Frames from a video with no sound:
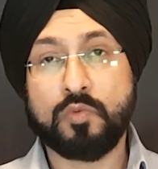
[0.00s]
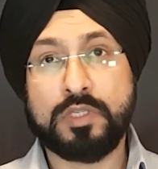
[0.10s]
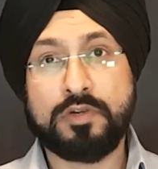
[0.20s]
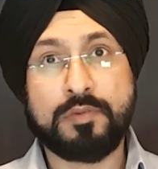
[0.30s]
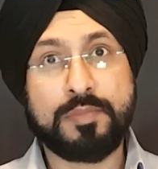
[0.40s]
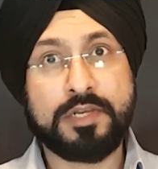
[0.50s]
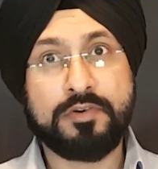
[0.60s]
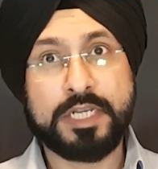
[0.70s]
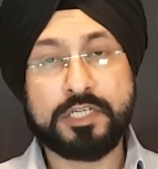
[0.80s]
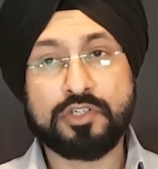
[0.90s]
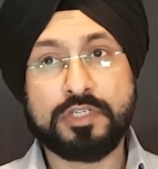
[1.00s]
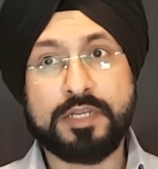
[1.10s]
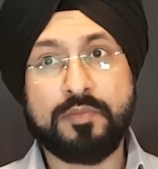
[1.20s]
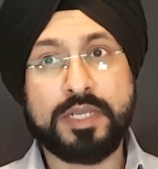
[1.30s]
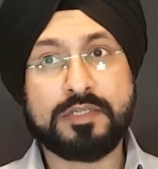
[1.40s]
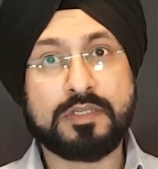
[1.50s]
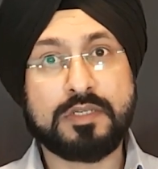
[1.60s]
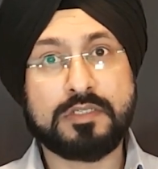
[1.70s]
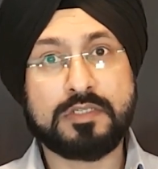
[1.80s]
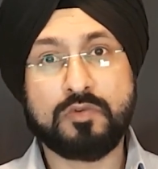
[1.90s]
whether it be relational
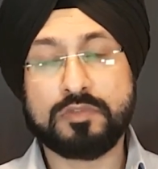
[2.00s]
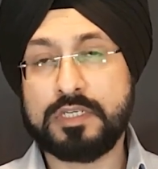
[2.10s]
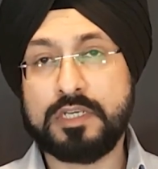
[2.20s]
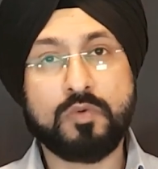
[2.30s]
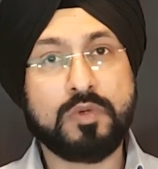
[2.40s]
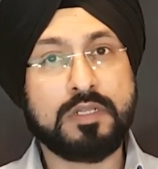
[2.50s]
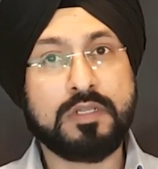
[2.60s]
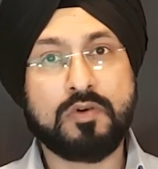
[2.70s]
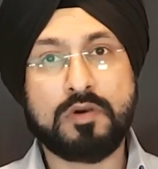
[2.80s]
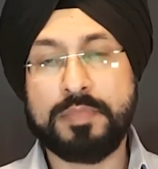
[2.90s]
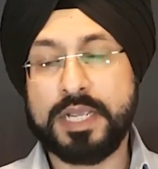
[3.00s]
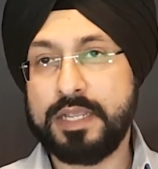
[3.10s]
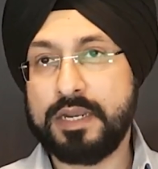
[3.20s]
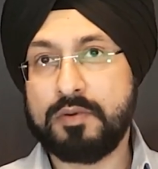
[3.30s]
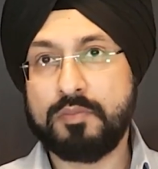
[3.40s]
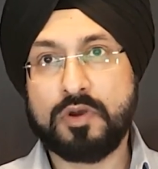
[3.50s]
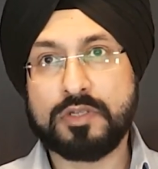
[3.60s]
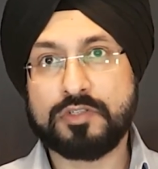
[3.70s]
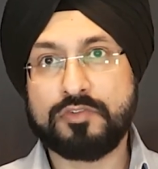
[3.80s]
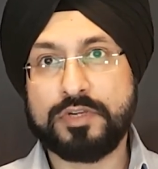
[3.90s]
databases, NoSQL, or big data
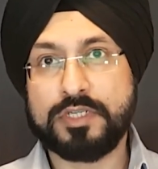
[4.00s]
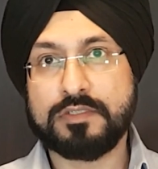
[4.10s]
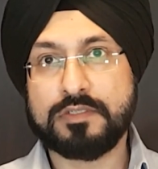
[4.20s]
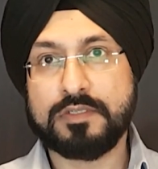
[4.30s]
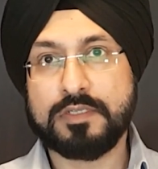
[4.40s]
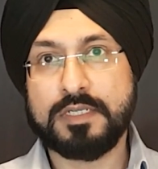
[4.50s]
repositories.